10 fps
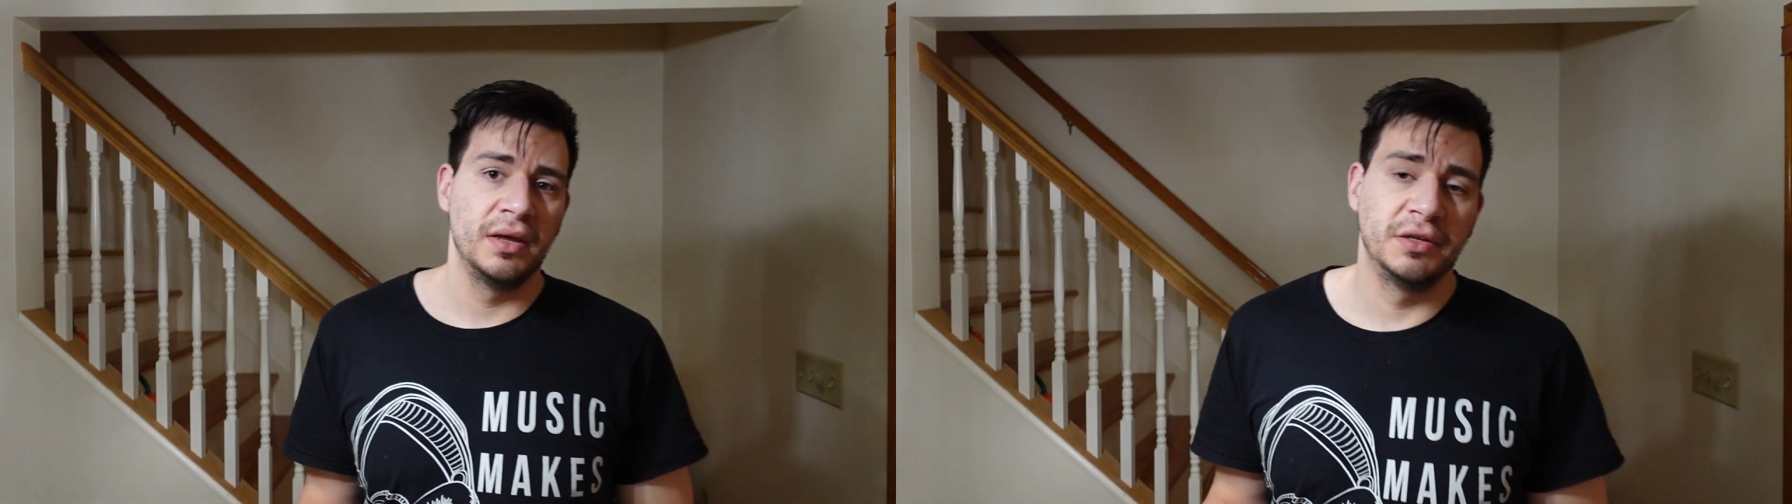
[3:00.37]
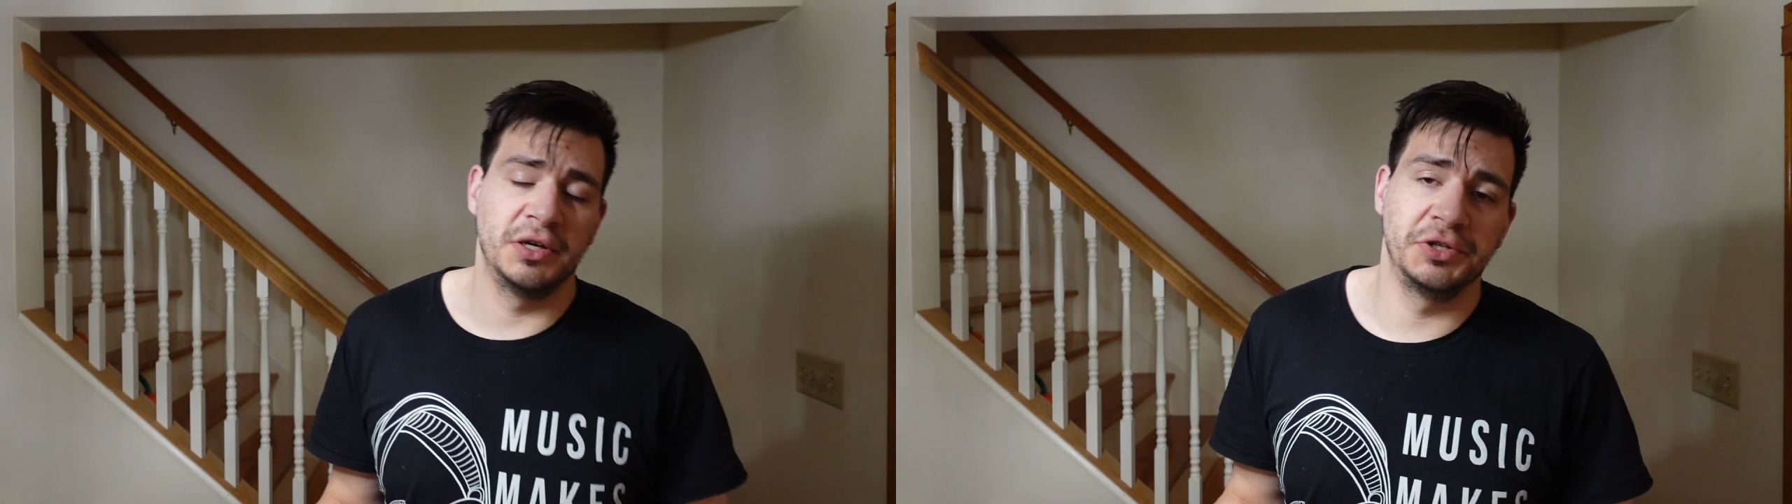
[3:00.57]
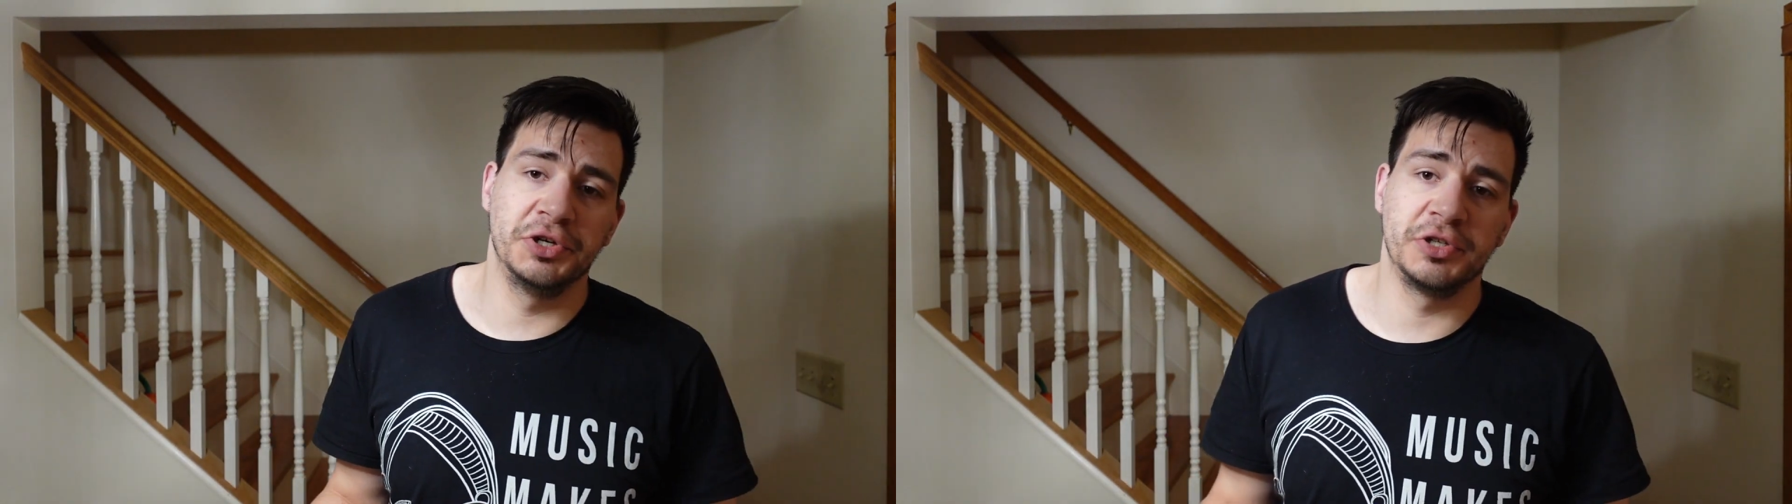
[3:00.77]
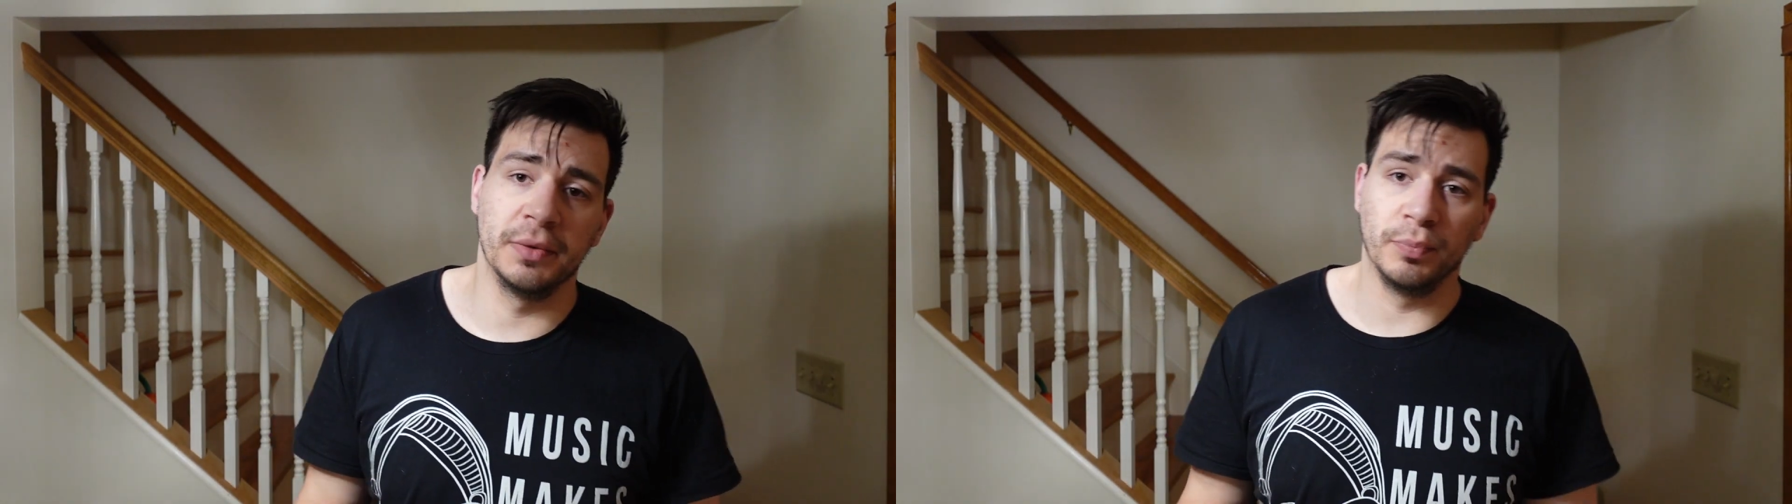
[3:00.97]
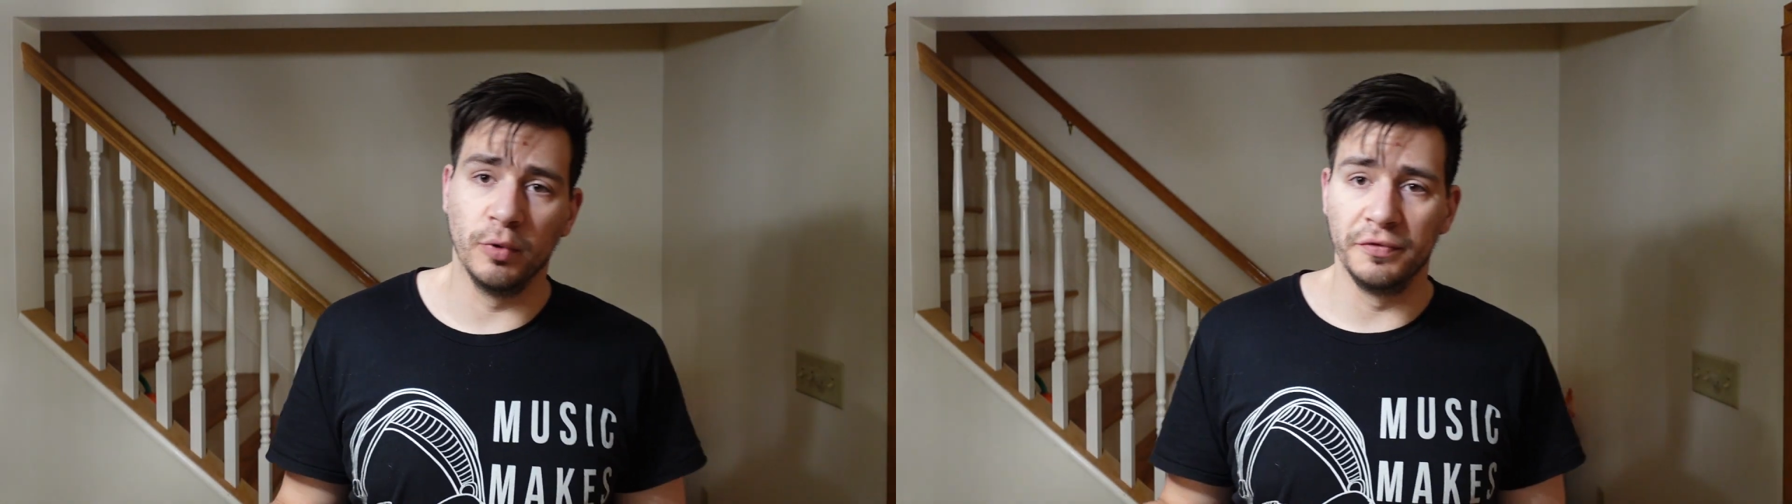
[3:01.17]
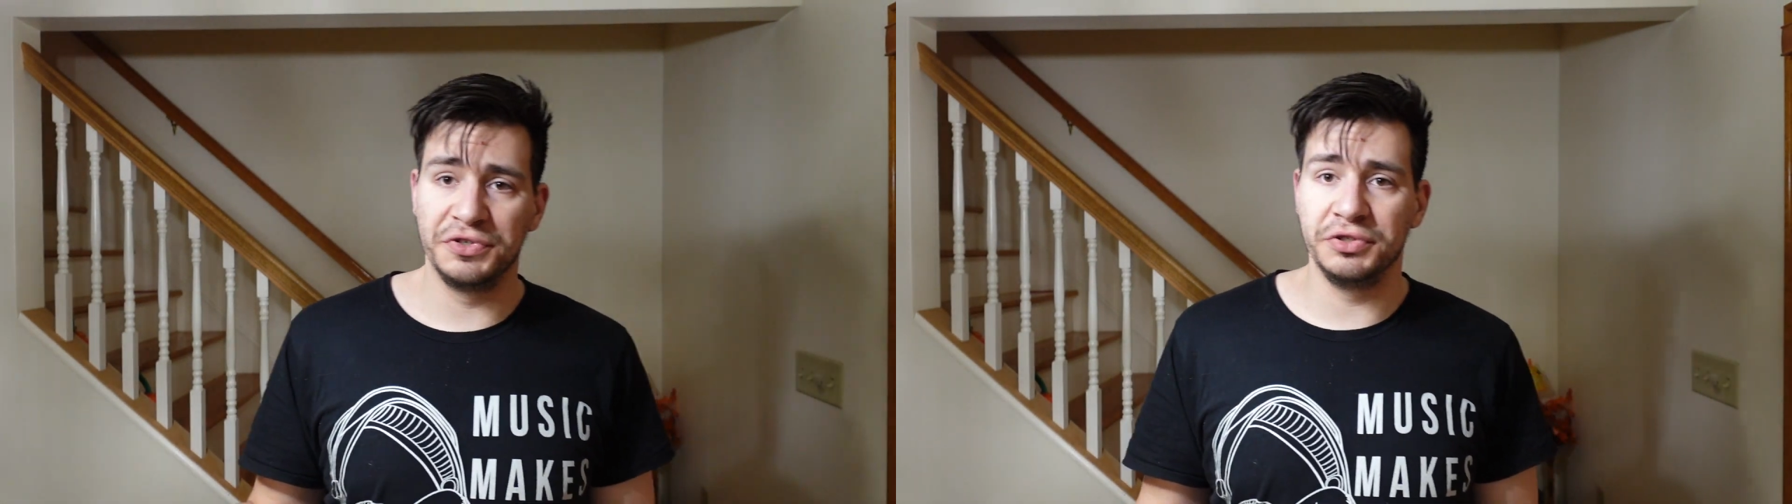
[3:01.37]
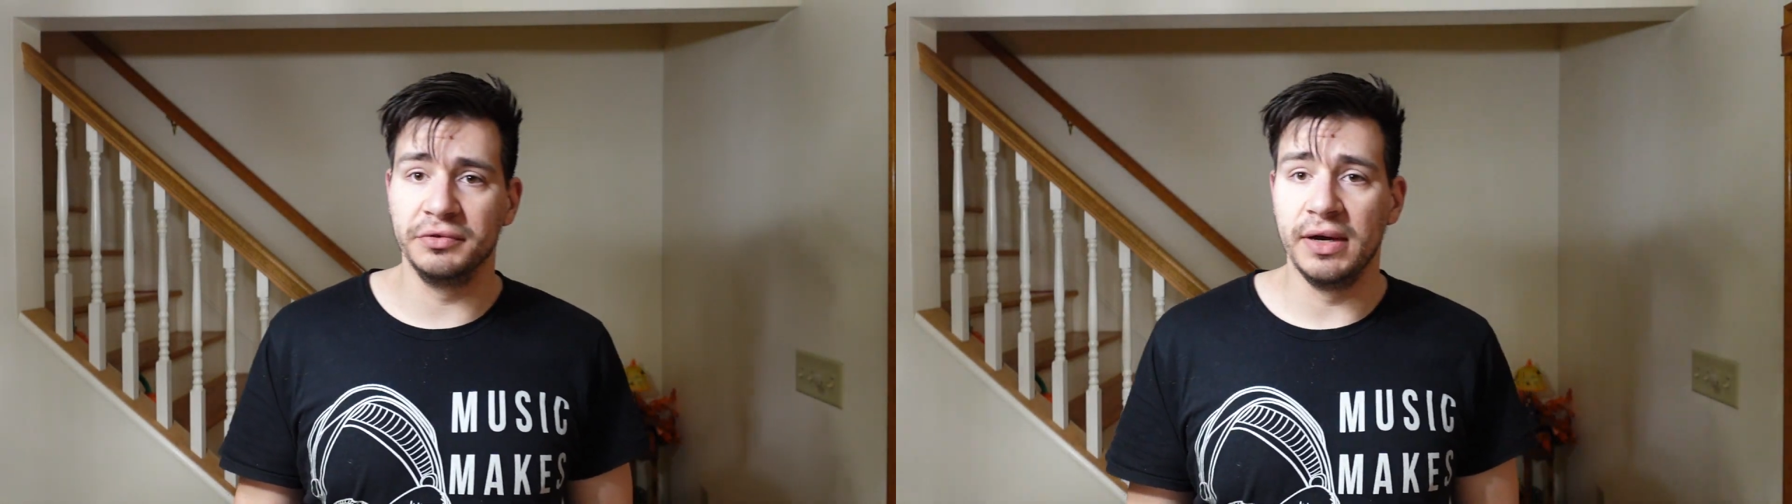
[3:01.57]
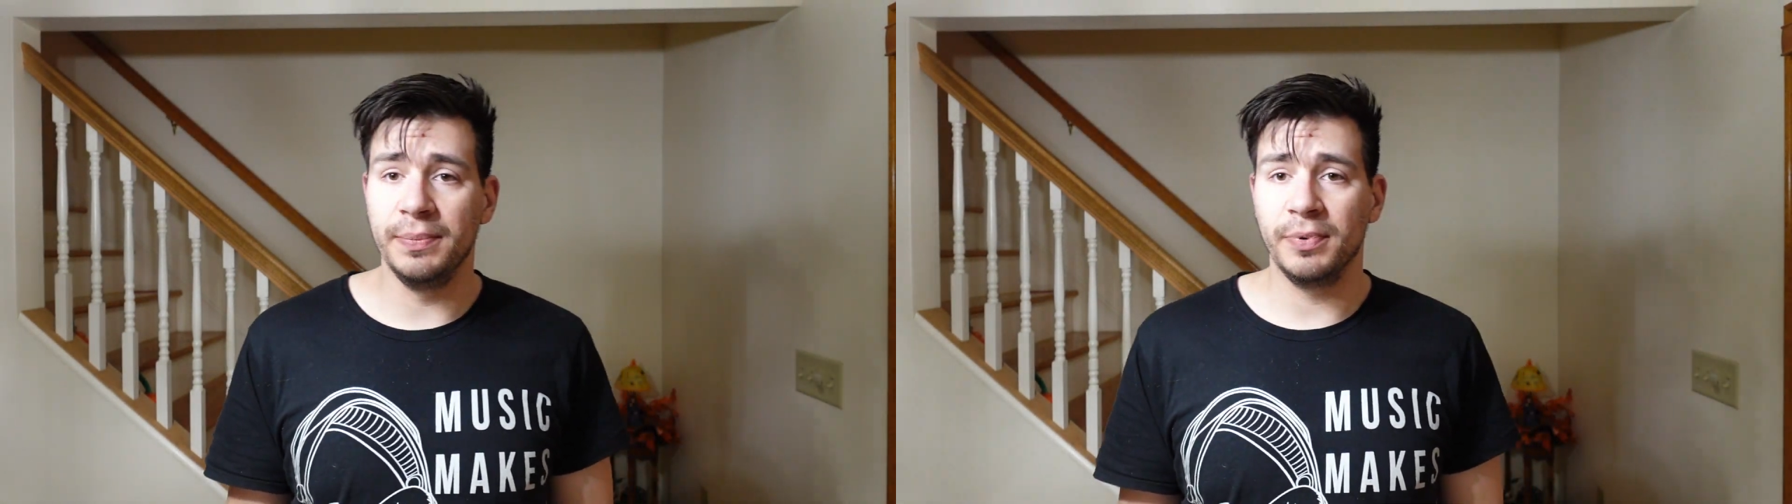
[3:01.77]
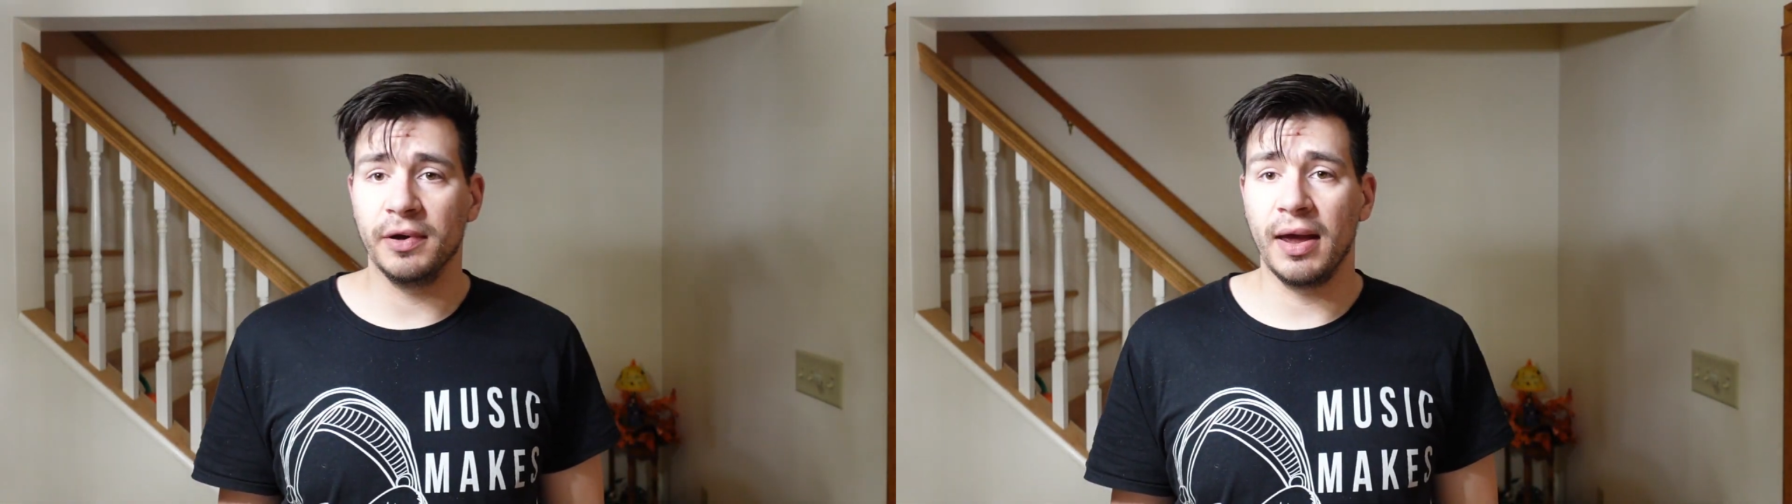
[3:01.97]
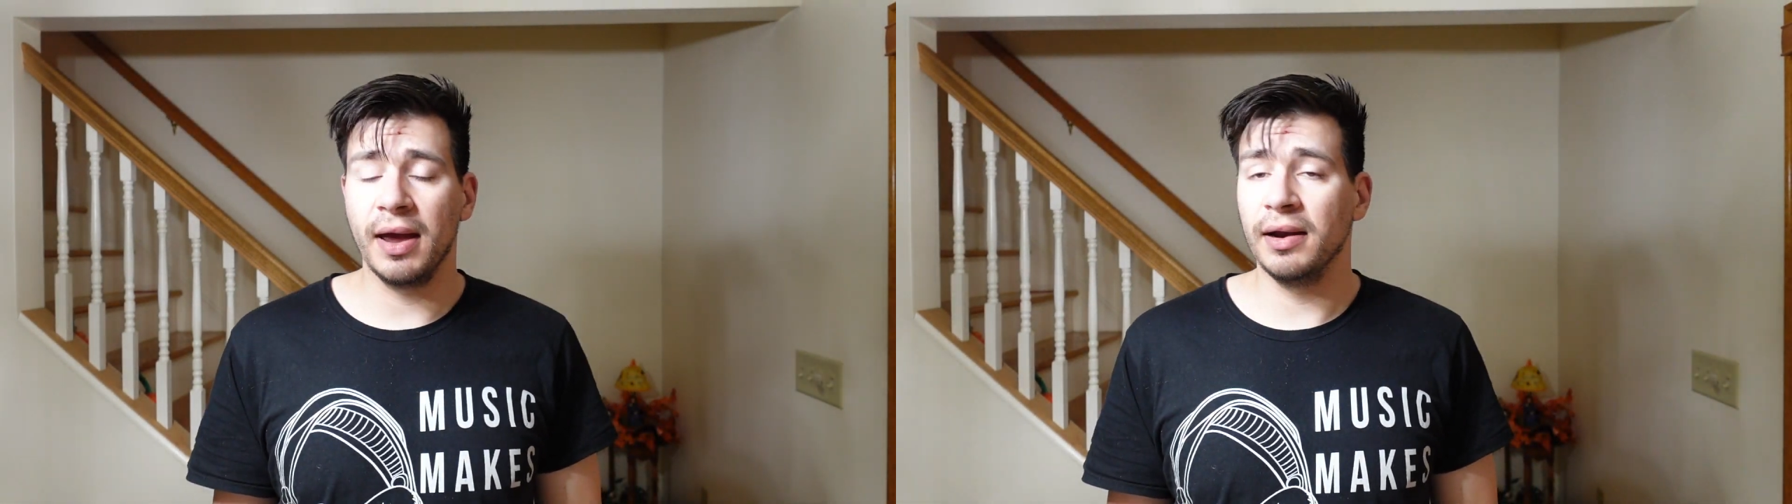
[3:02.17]
such as improved
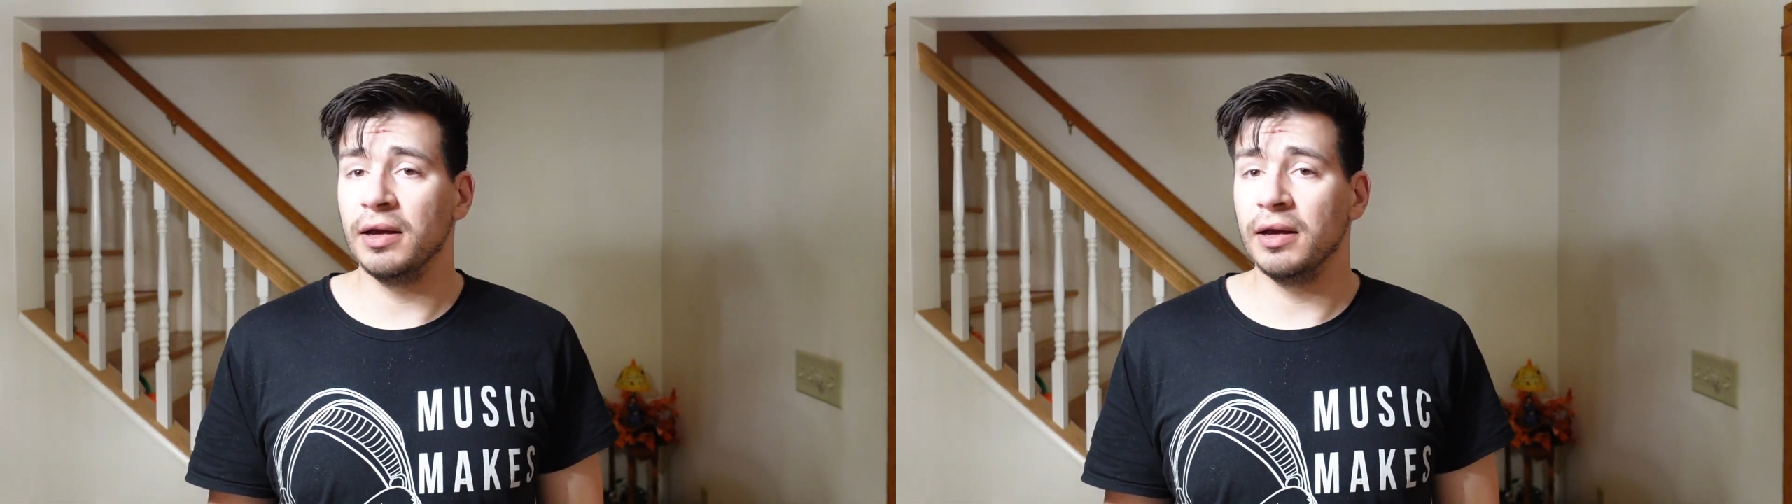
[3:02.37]
sleep and